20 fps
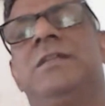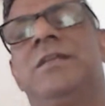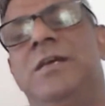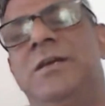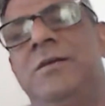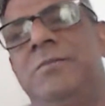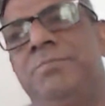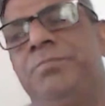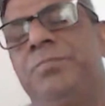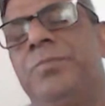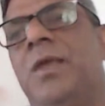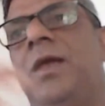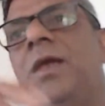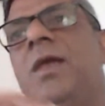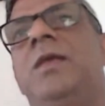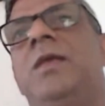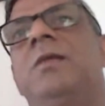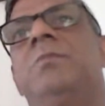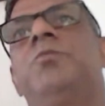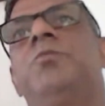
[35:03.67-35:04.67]
in
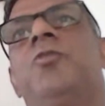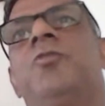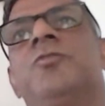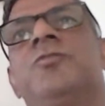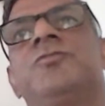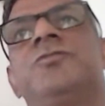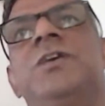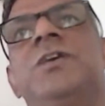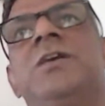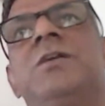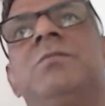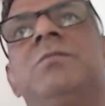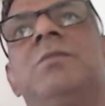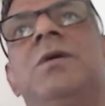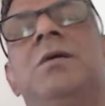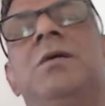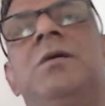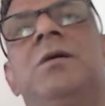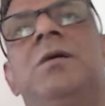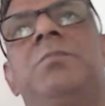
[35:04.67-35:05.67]
pronouncing
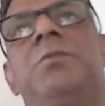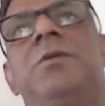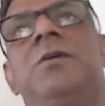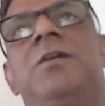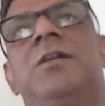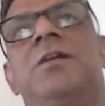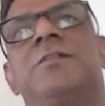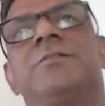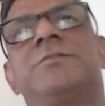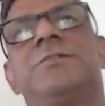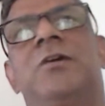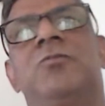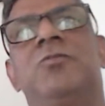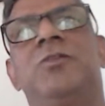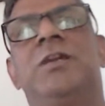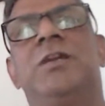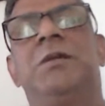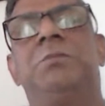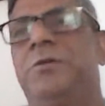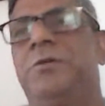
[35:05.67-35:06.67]
a particular
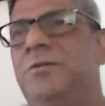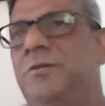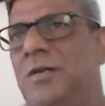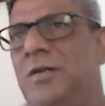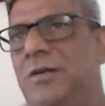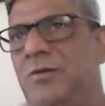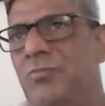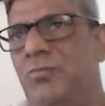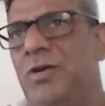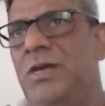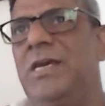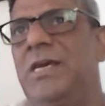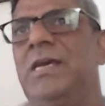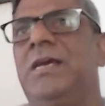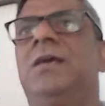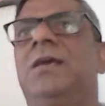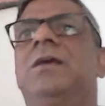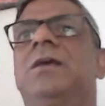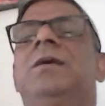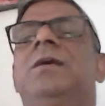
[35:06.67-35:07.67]
sound in a particular
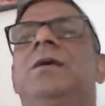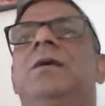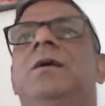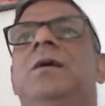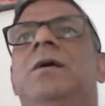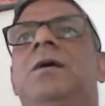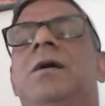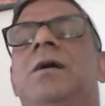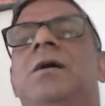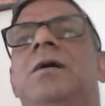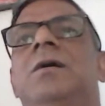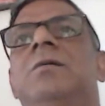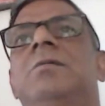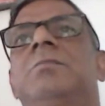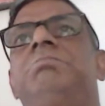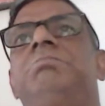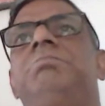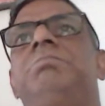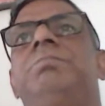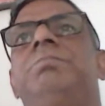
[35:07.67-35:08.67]
way,
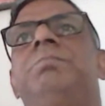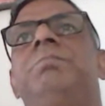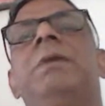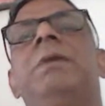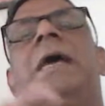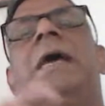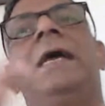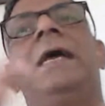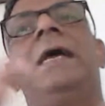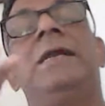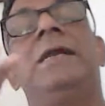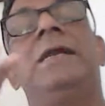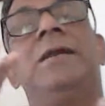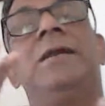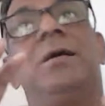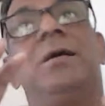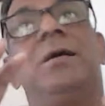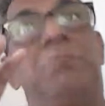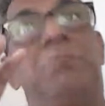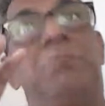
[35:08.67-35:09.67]
but
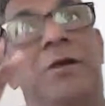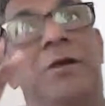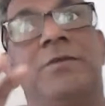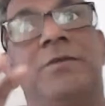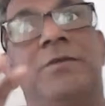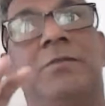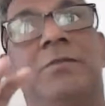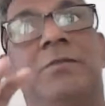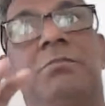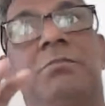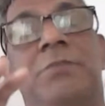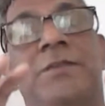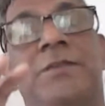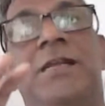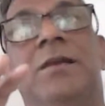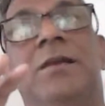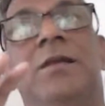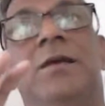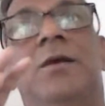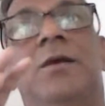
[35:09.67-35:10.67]

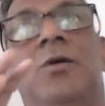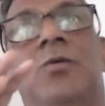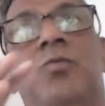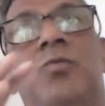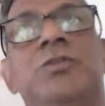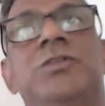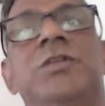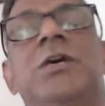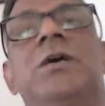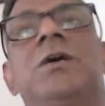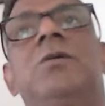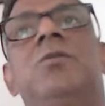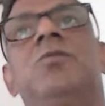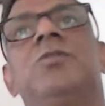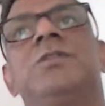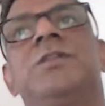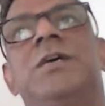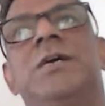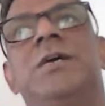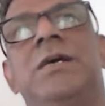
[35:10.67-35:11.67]
then with
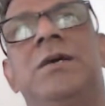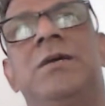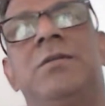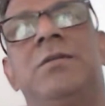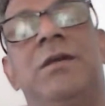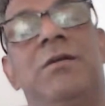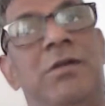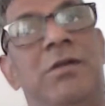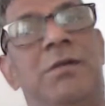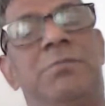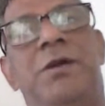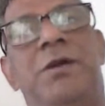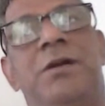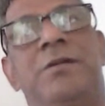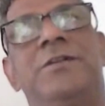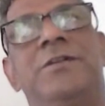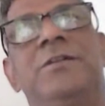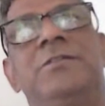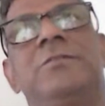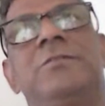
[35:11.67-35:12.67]
a regular
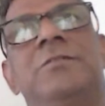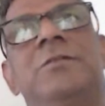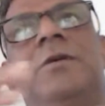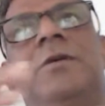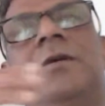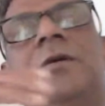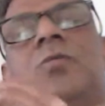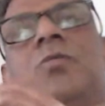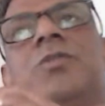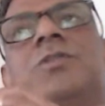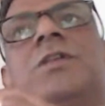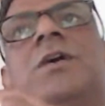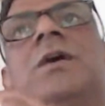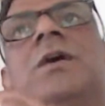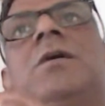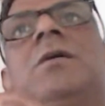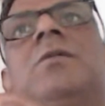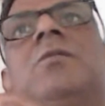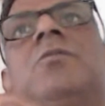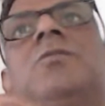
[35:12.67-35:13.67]
practice, with
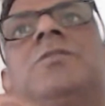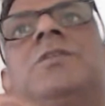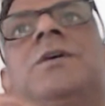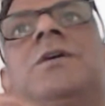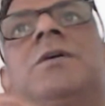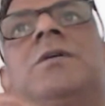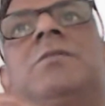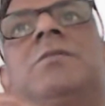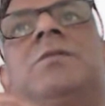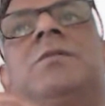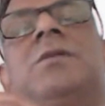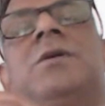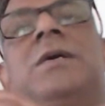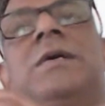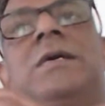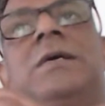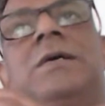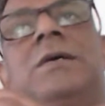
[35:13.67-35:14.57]
a